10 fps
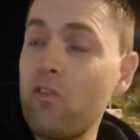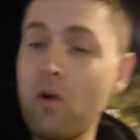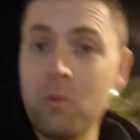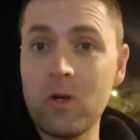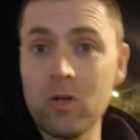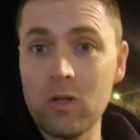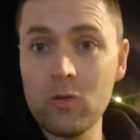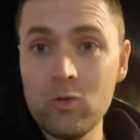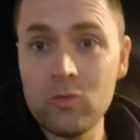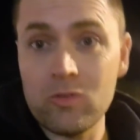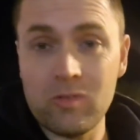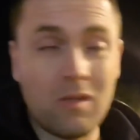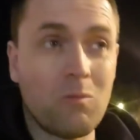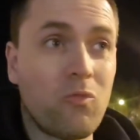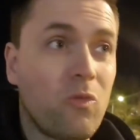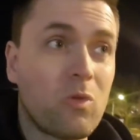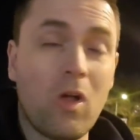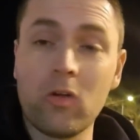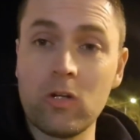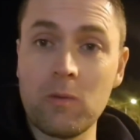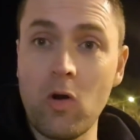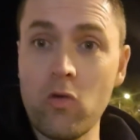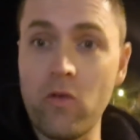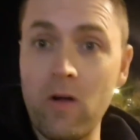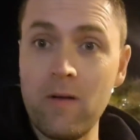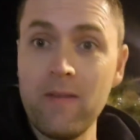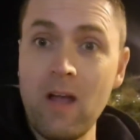we thought we were going to lose and it was all going to be over?